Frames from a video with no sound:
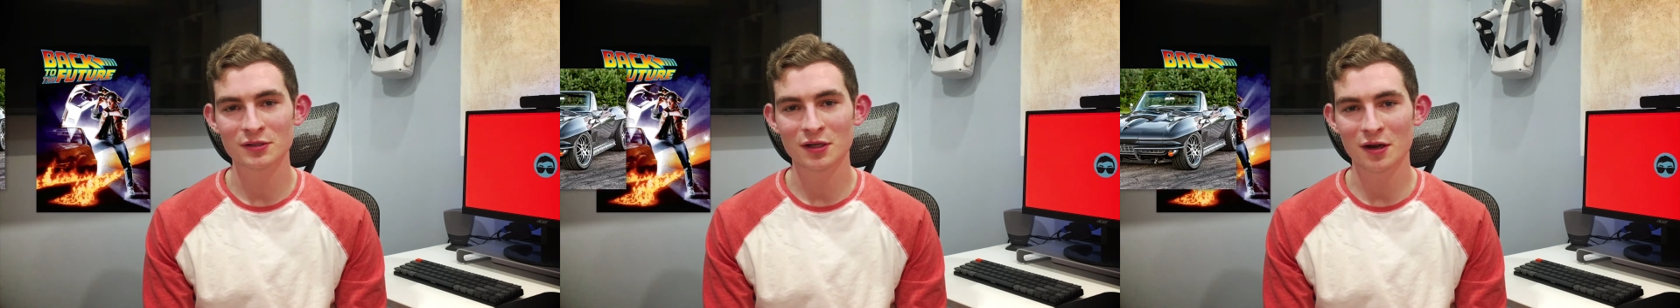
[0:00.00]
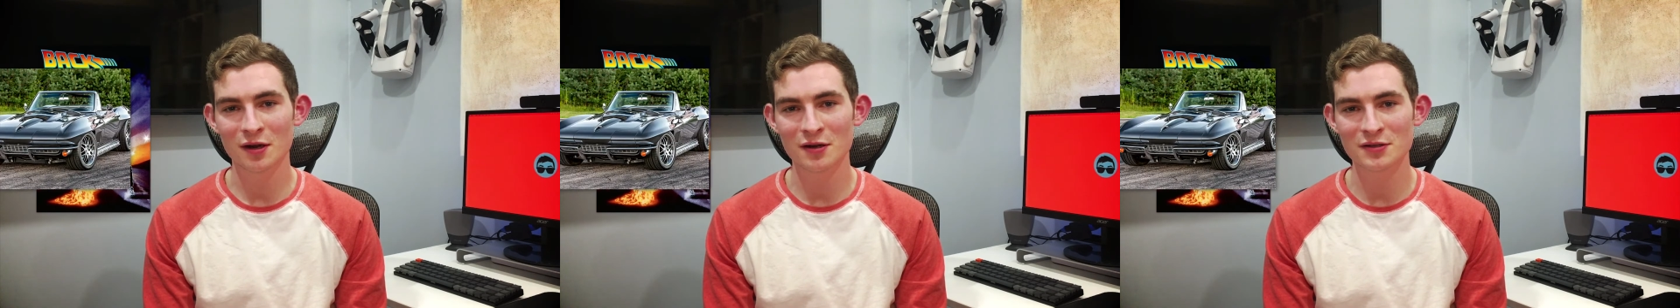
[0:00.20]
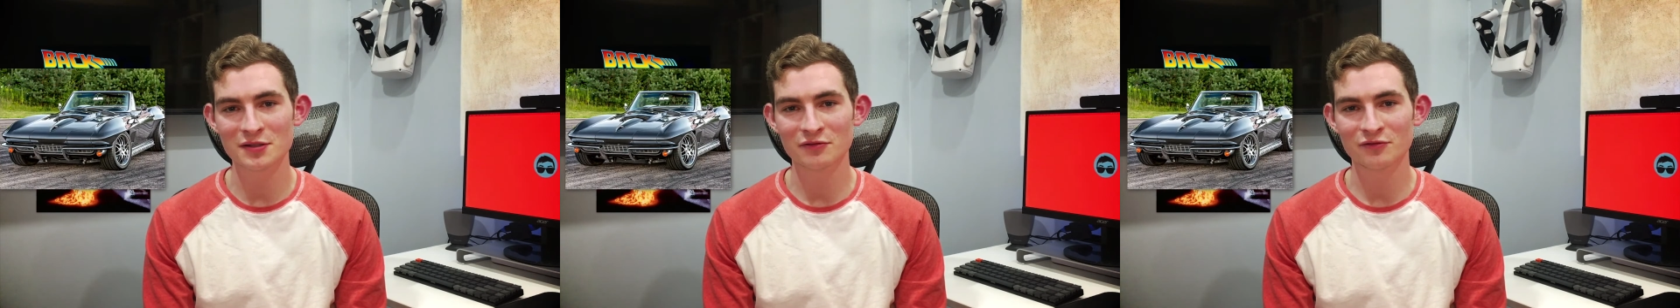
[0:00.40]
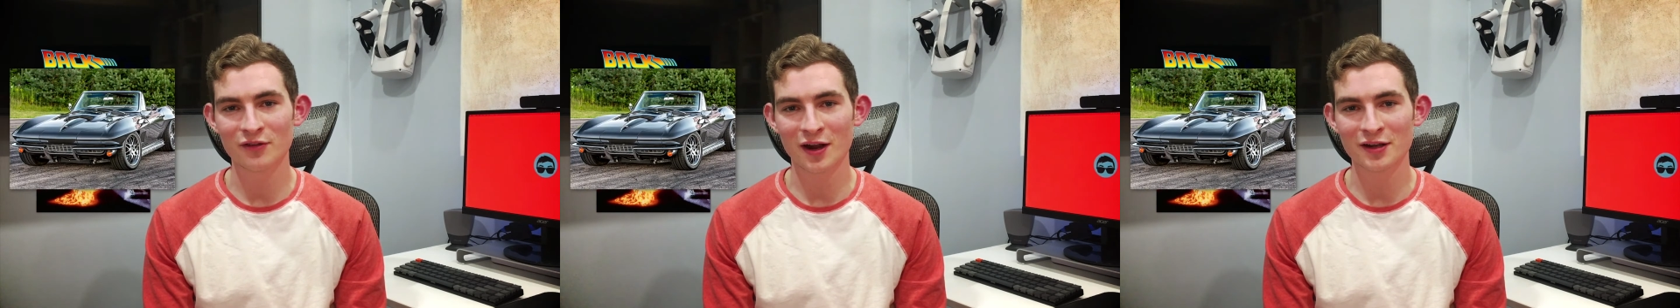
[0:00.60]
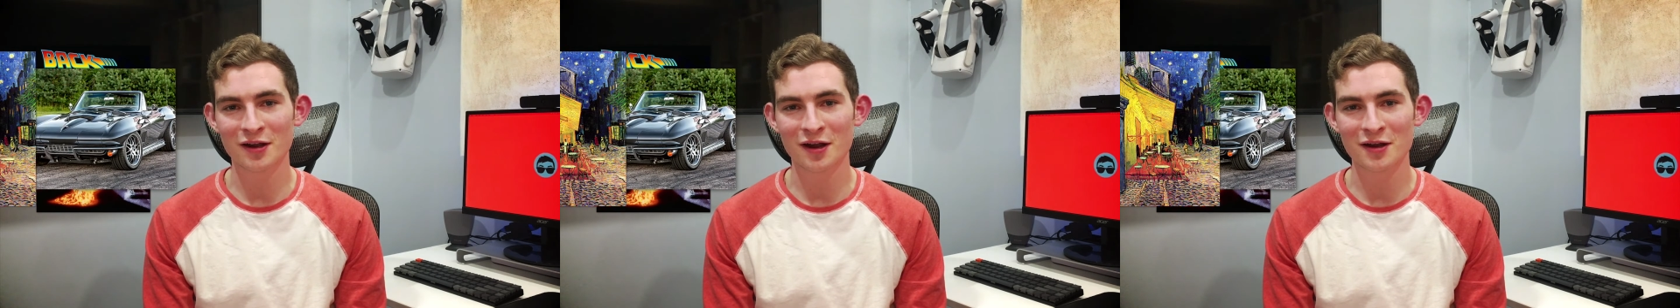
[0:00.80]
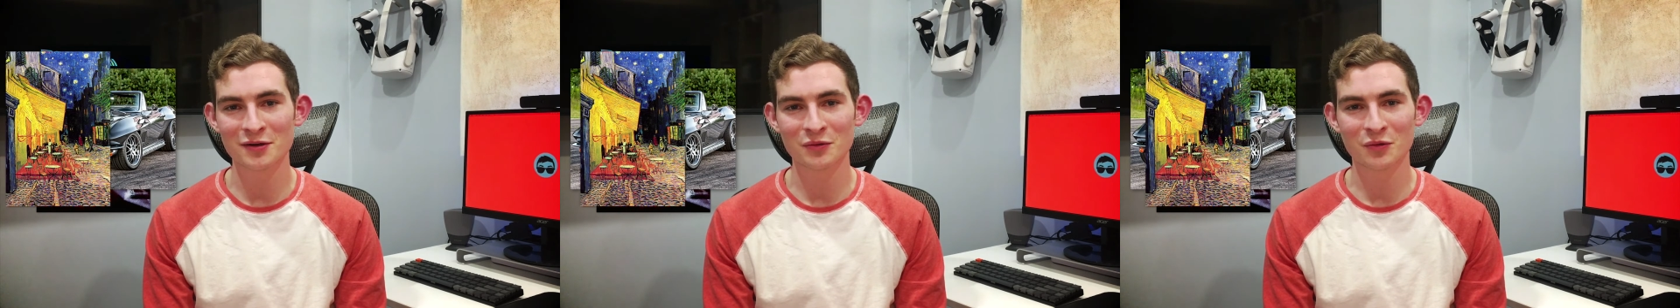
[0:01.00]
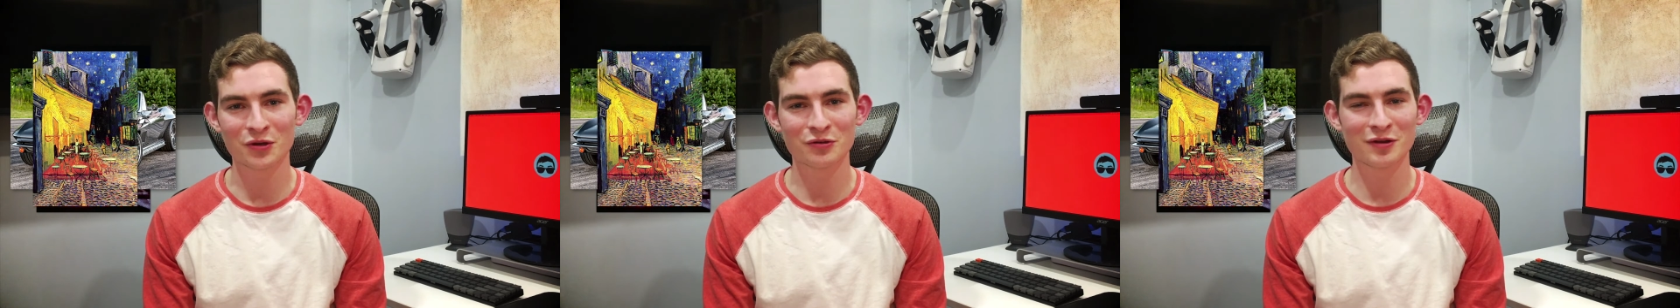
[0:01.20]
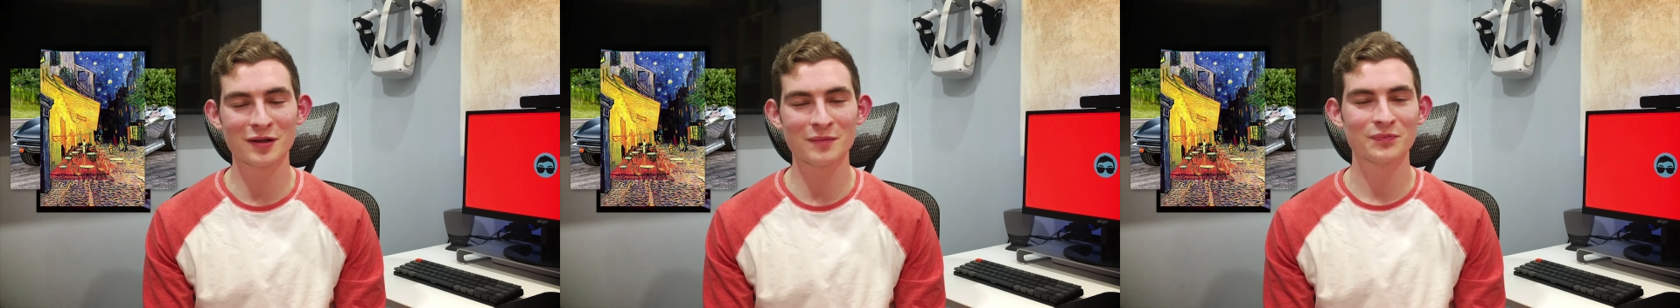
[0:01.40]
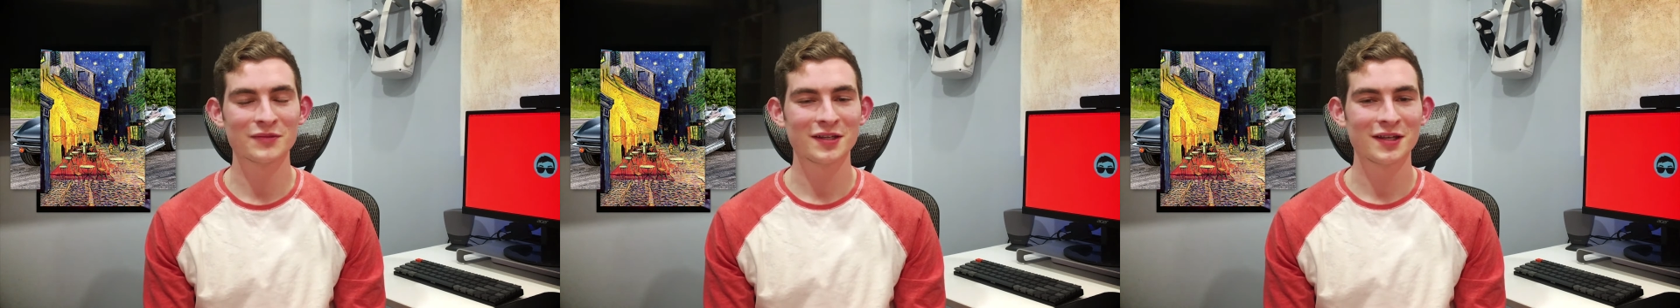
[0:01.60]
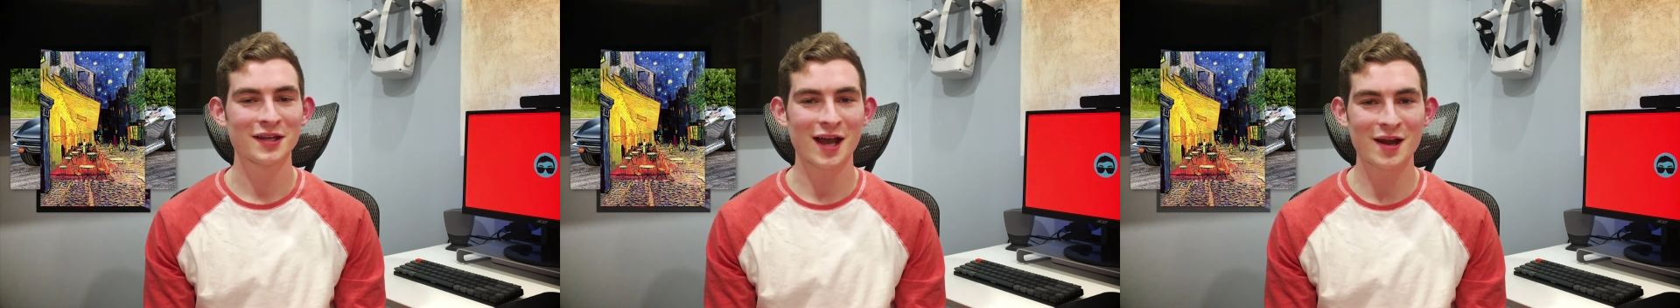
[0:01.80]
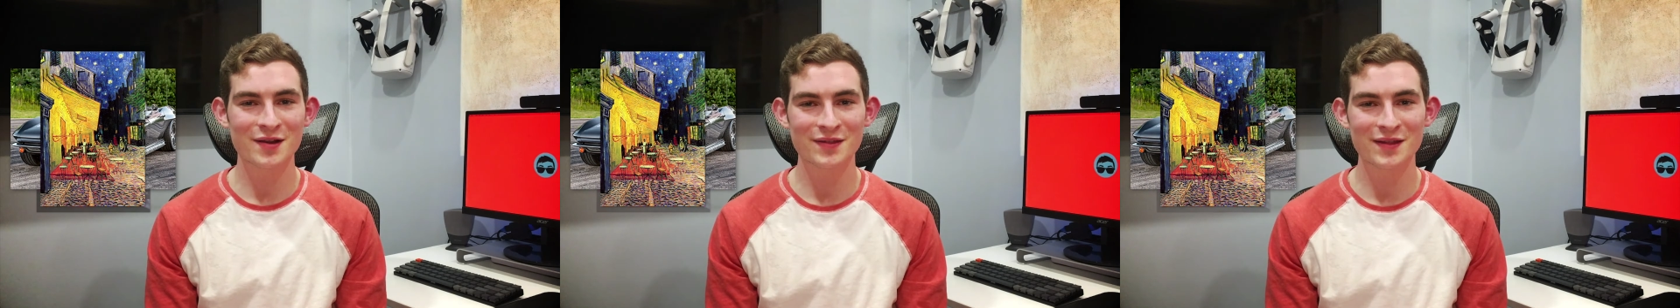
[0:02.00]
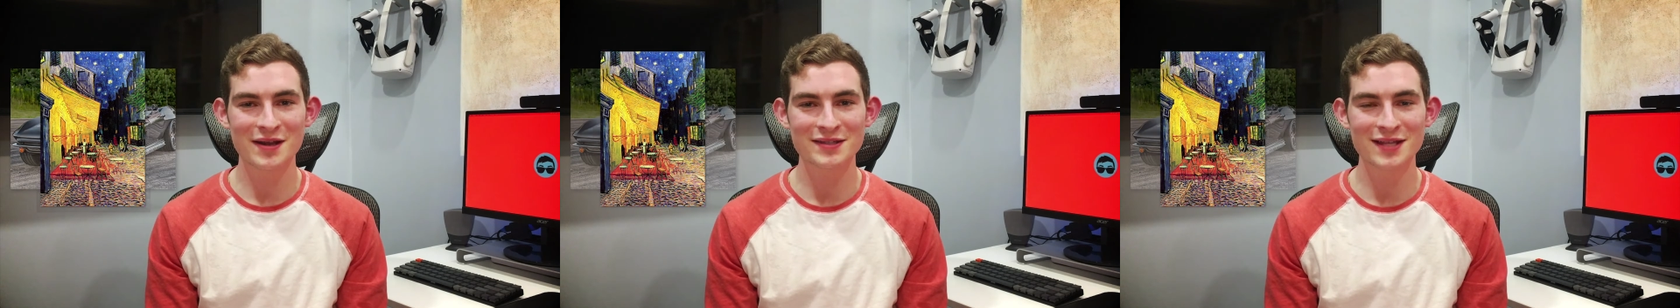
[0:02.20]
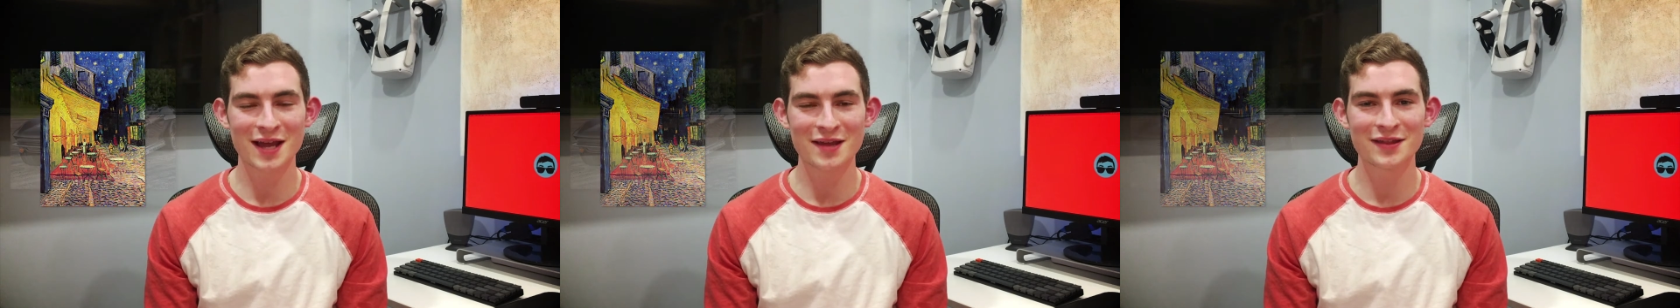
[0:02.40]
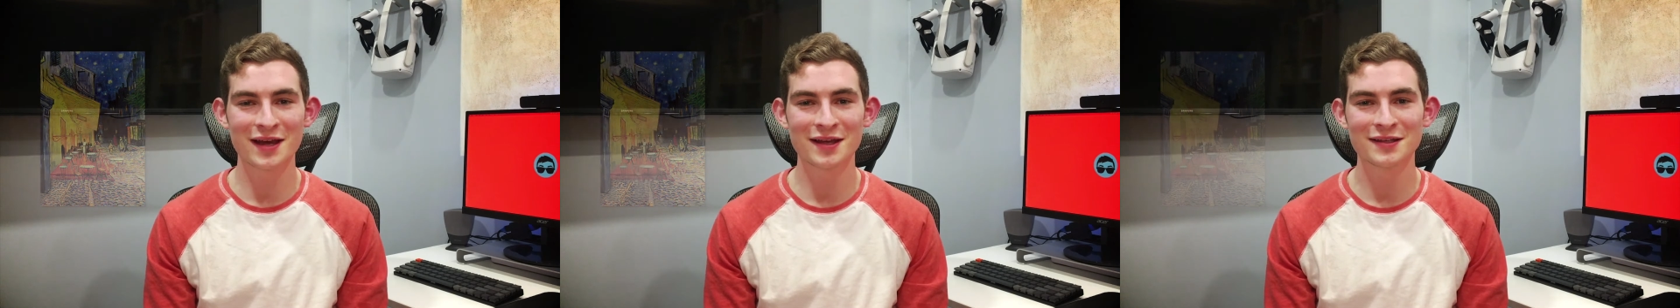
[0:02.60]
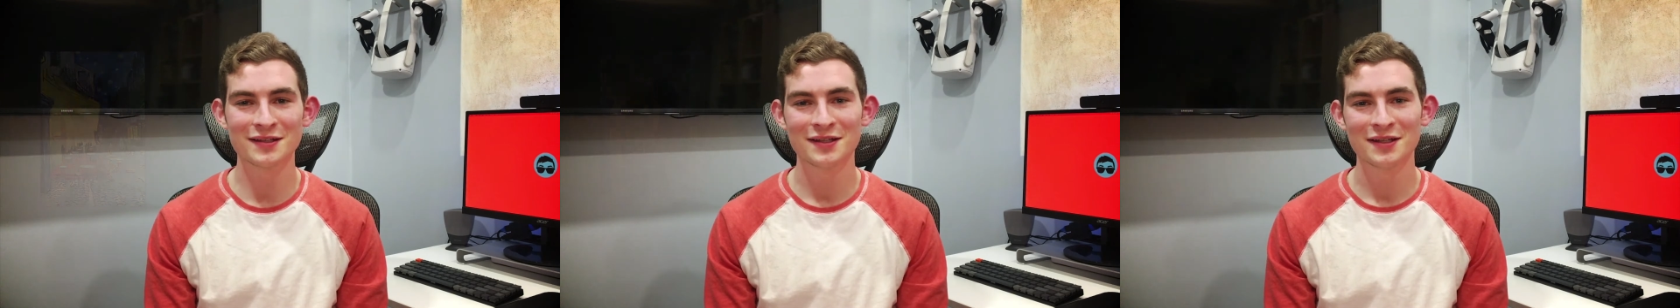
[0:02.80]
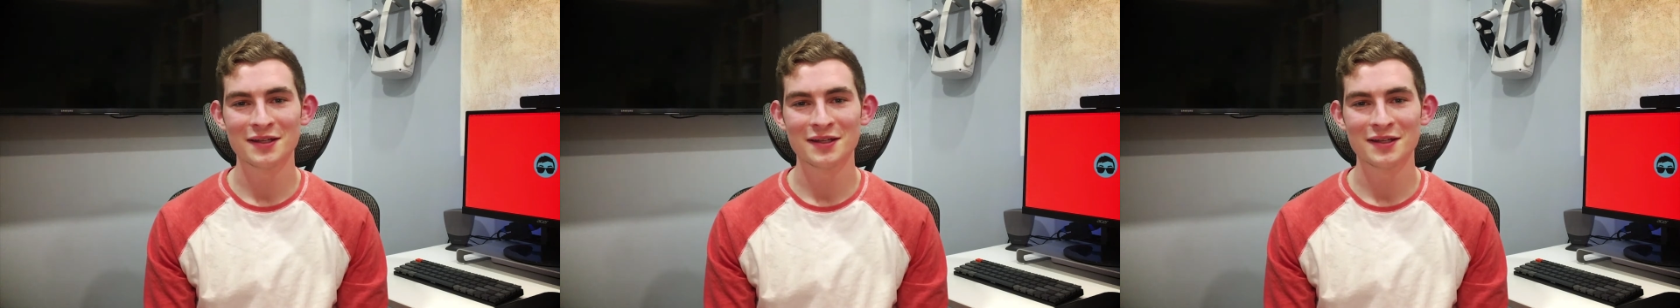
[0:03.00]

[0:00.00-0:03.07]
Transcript: cars, and fine art, wondering, how did they design that?